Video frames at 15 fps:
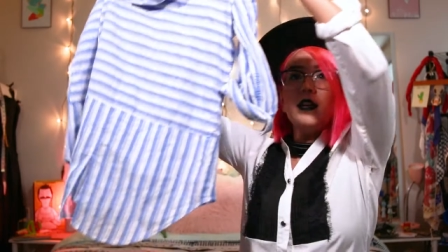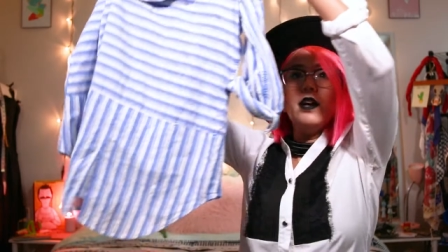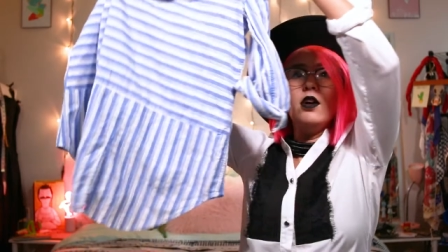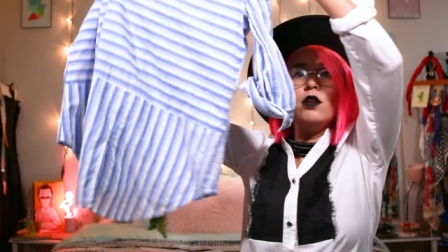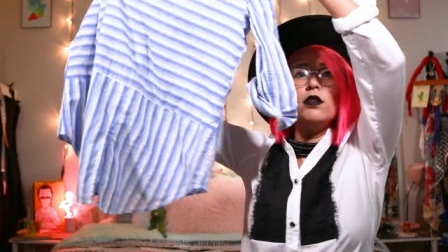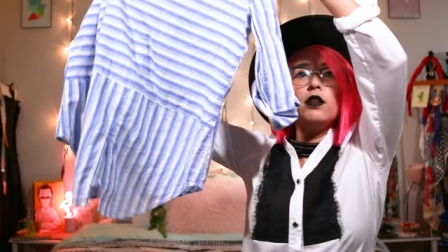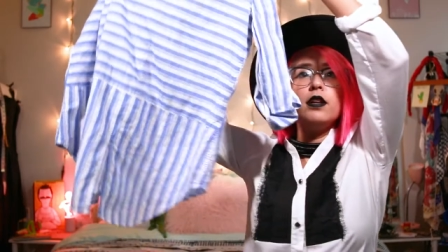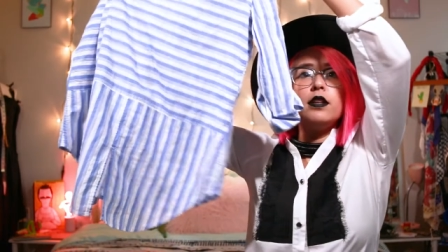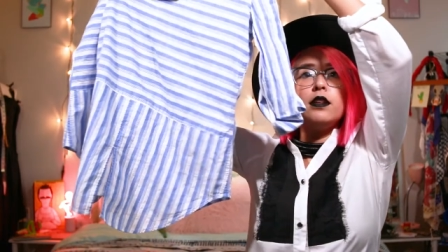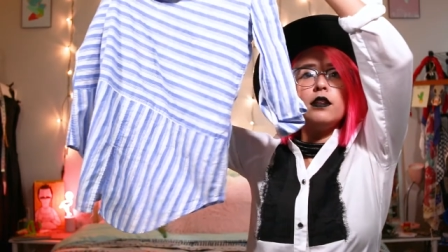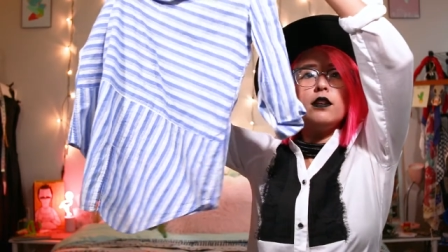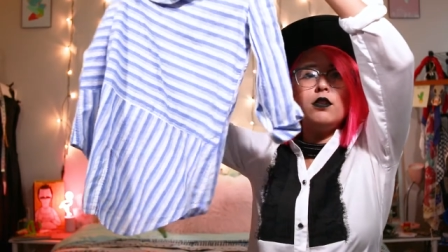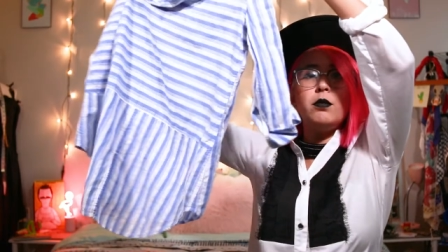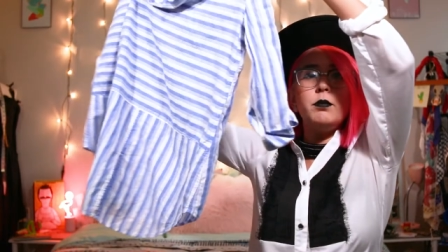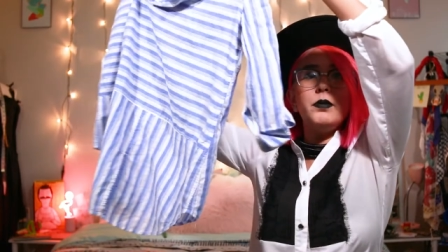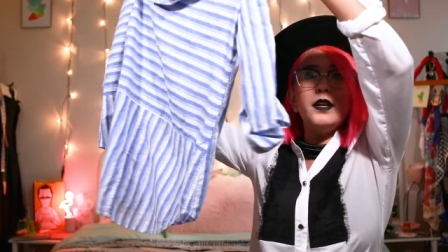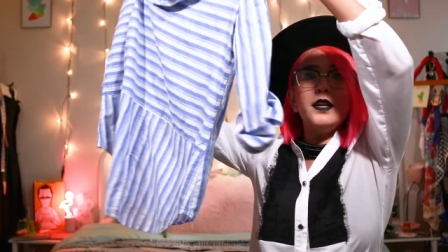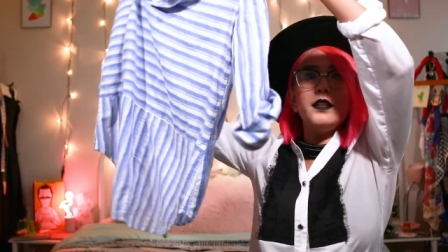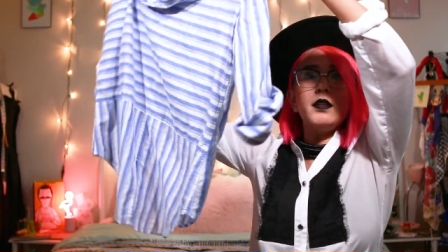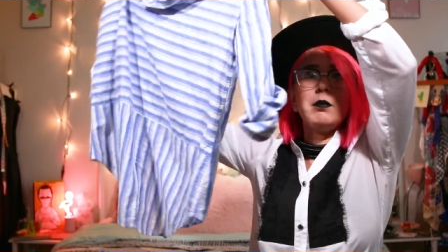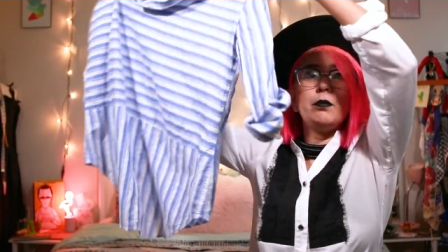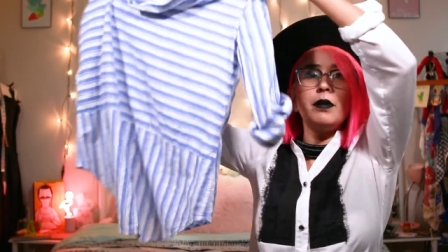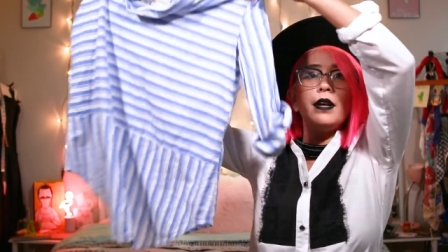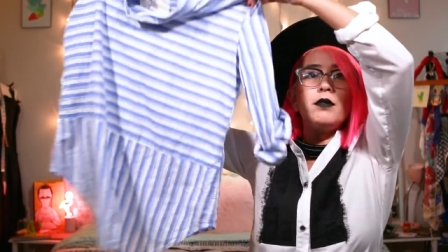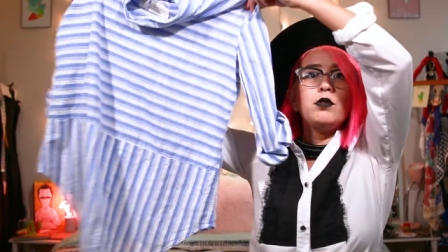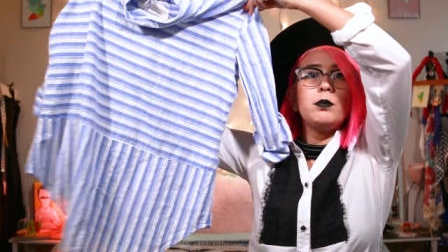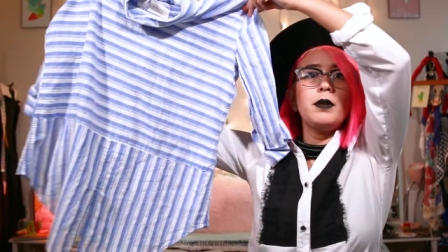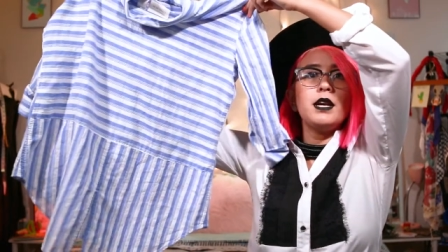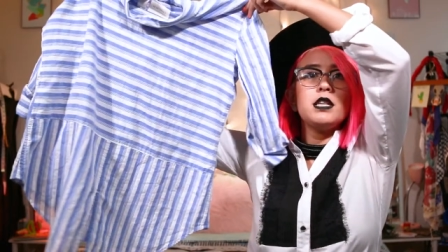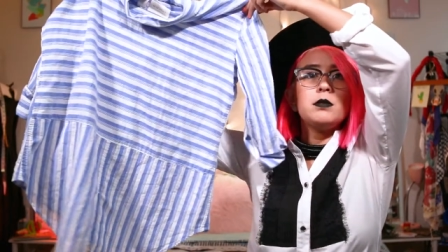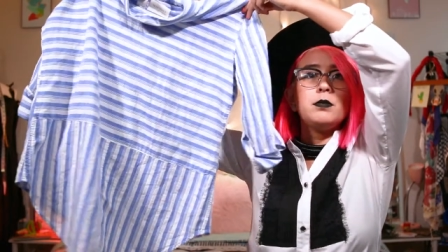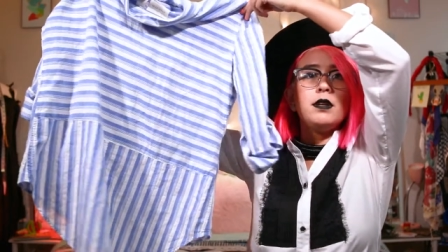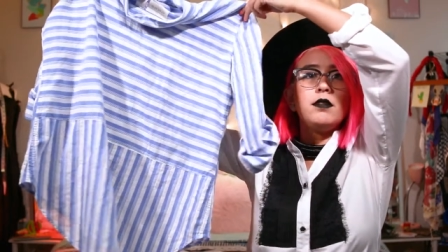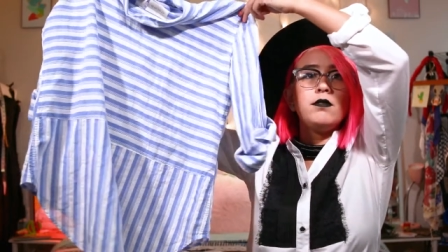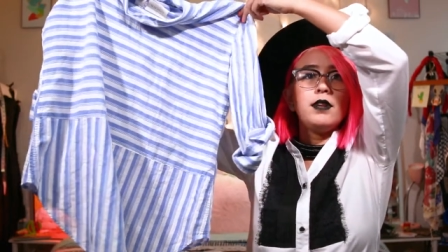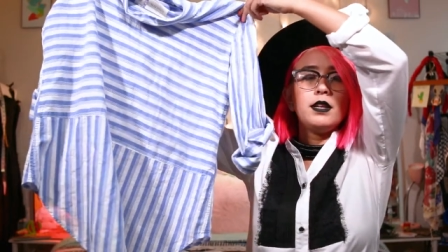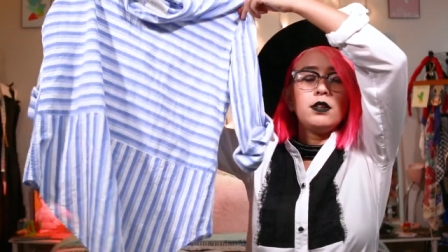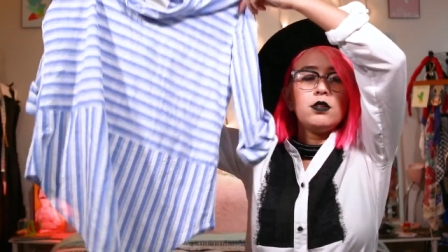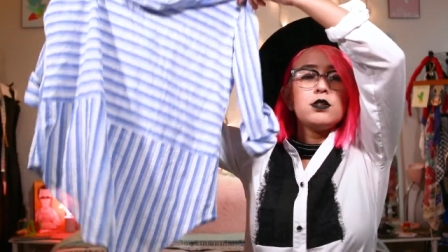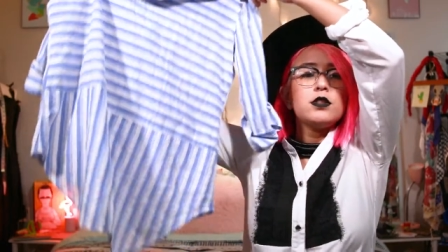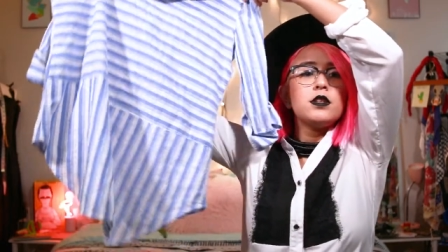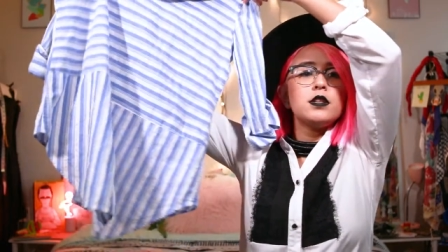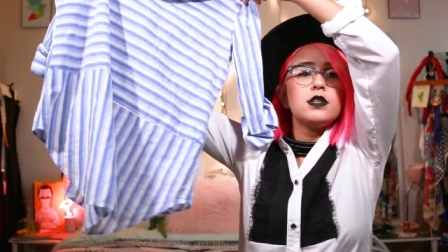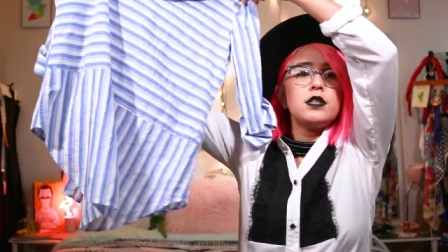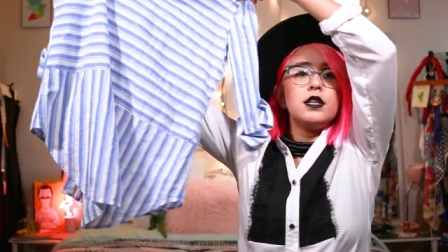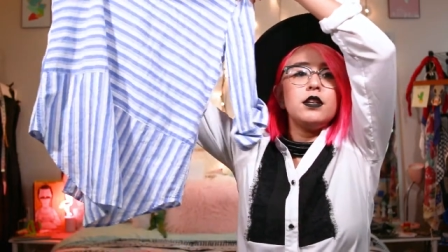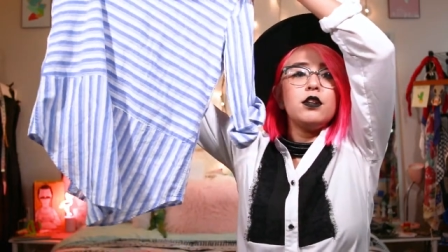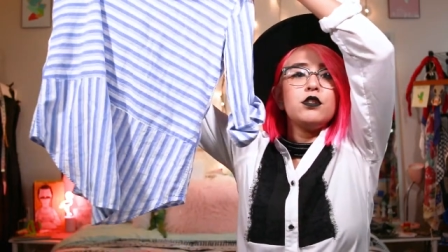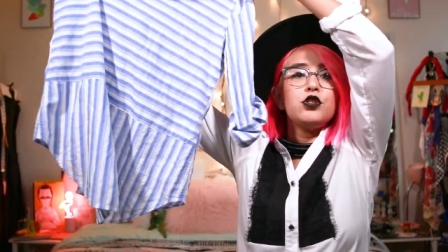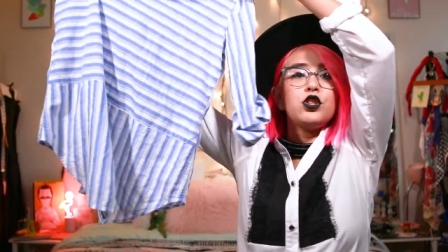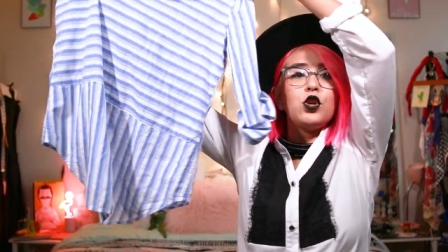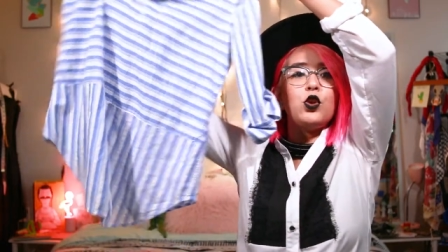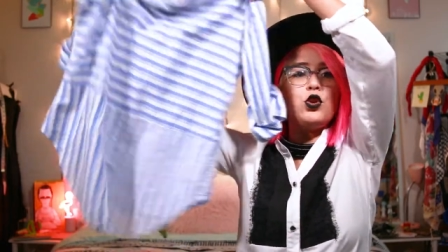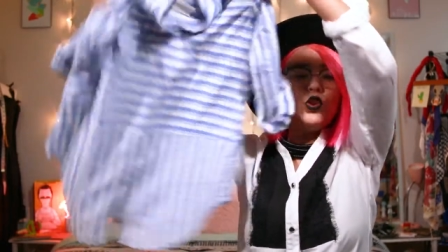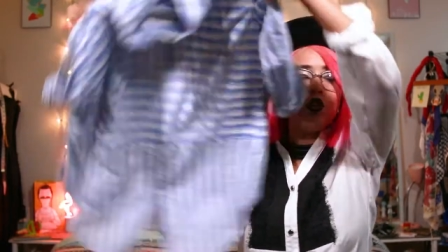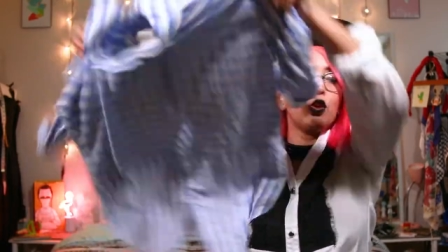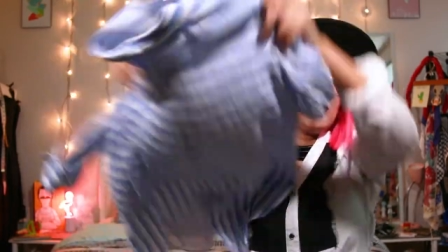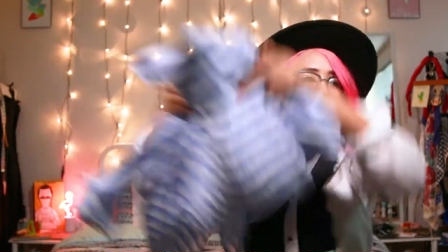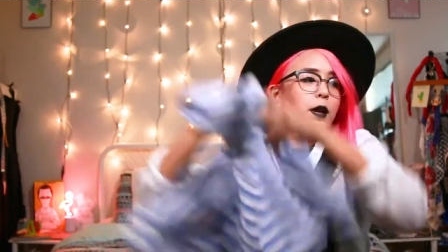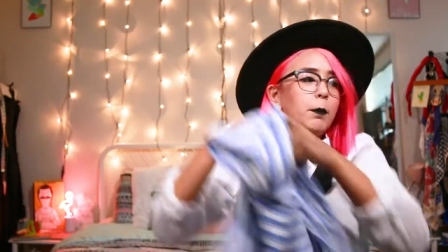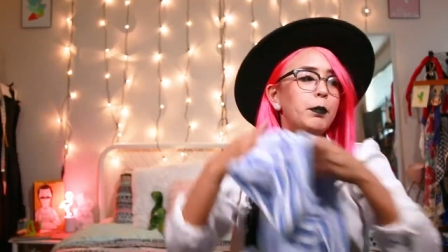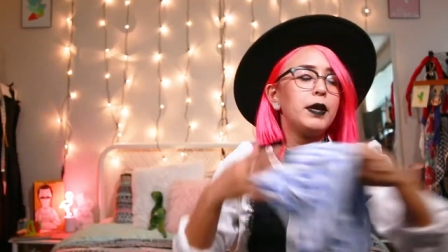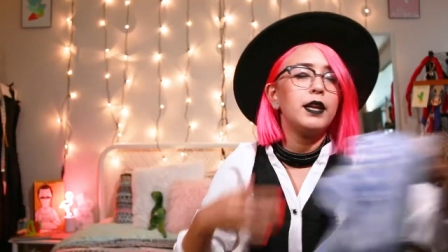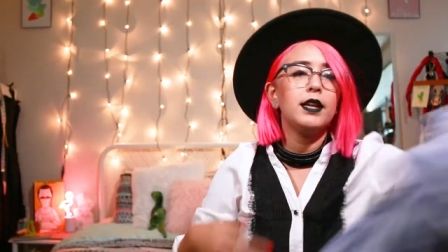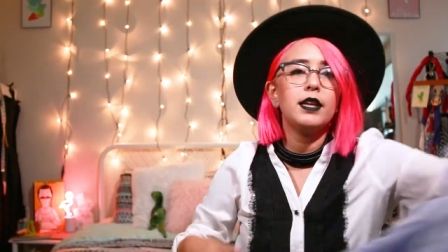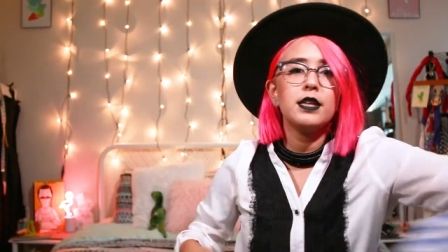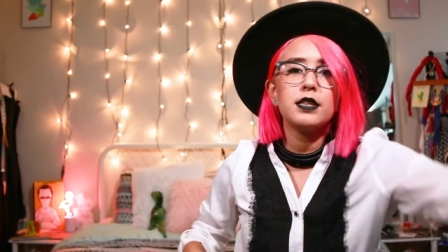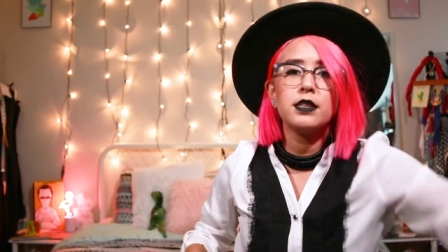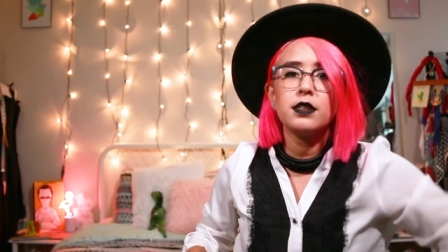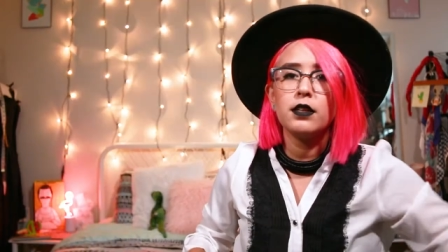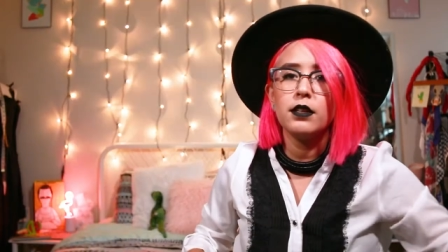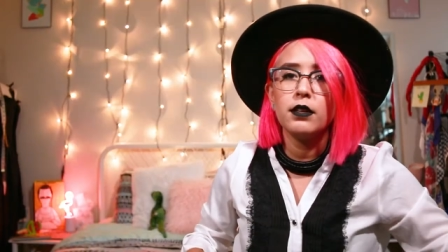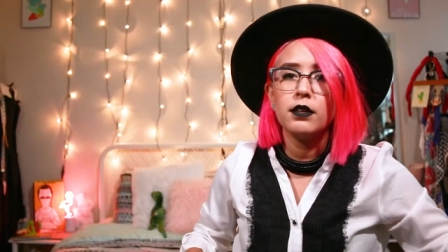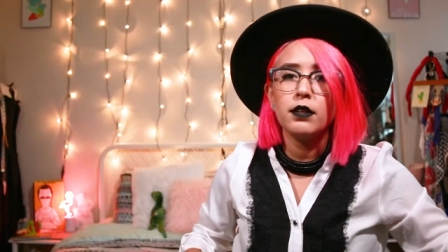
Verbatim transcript: oh, look at the little bud. The bud reminds me of like those tuxedos, so you know, like a pianist.